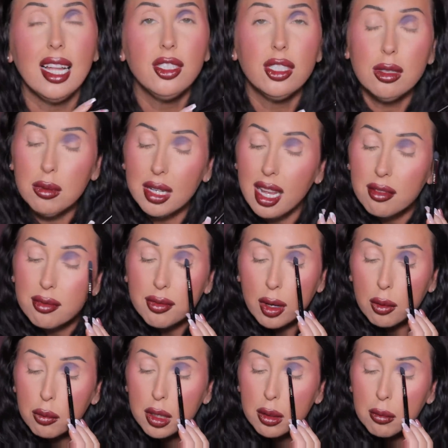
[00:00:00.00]
I just want to have
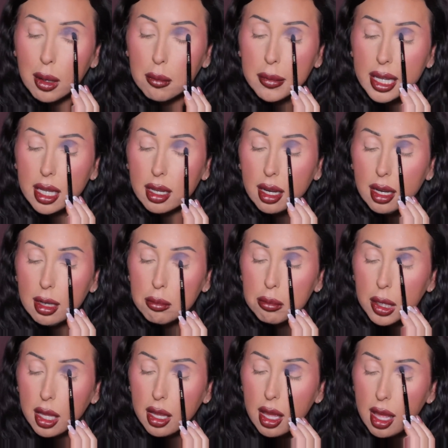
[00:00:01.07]
fun with my
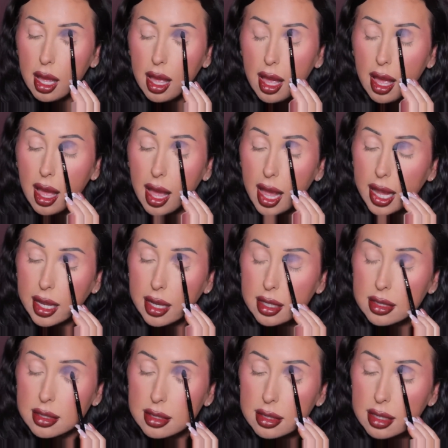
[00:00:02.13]
makeup,
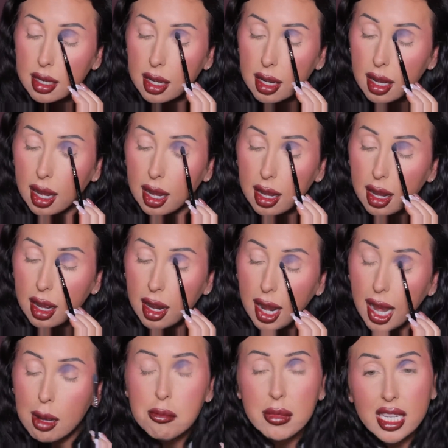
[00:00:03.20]
and
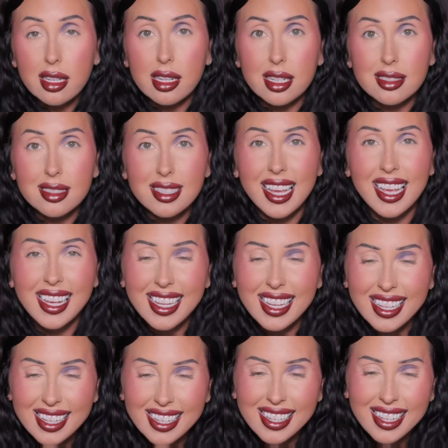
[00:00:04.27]
I mean it.
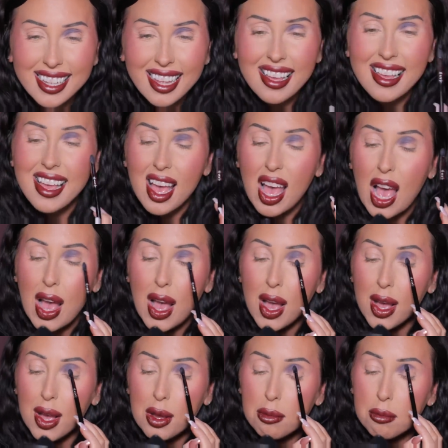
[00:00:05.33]

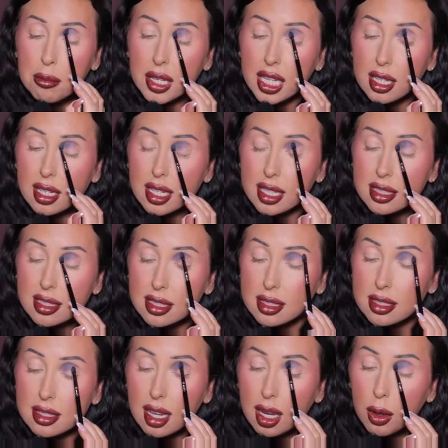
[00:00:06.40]
I mean it.
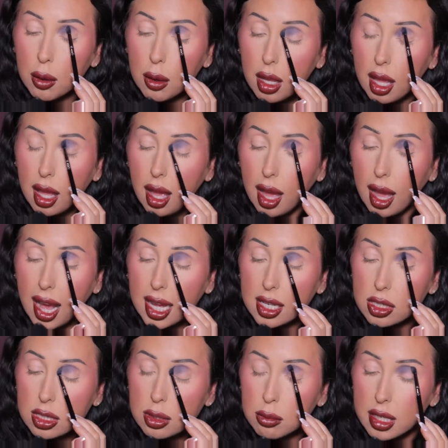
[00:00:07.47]
So I
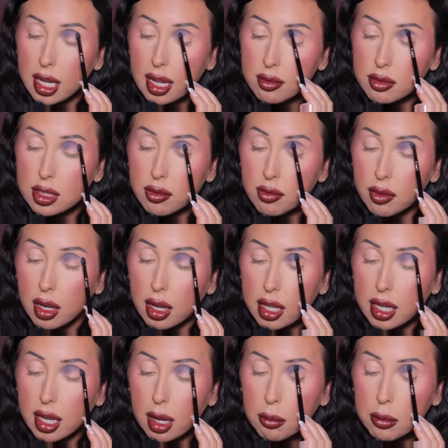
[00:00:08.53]
just want to have some
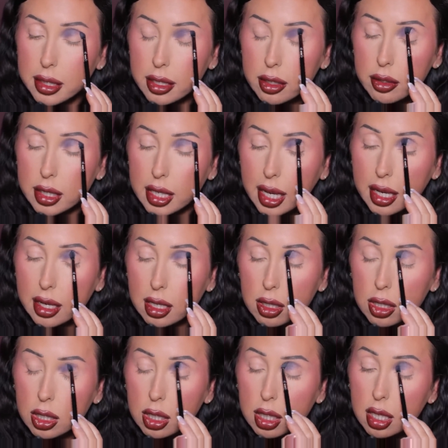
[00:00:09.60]
fun. I want to create a
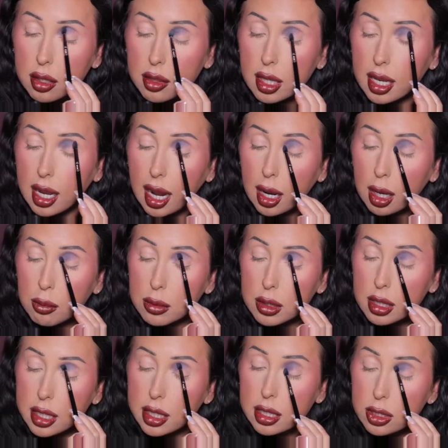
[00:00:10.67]
look that I
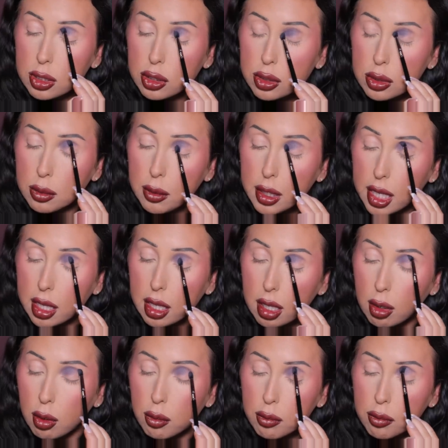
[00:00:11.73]
really enjoy,
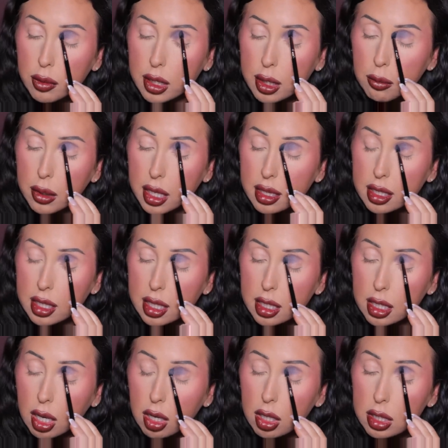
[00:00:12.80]
hopefully one that
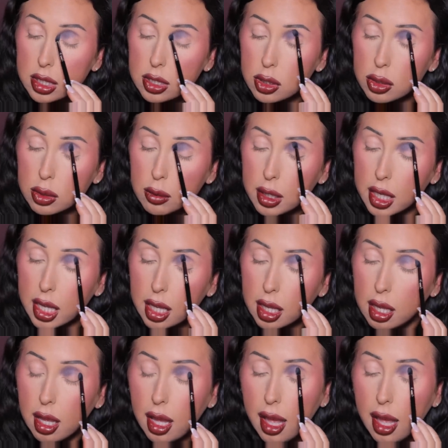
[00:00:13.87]
y'all enjoy.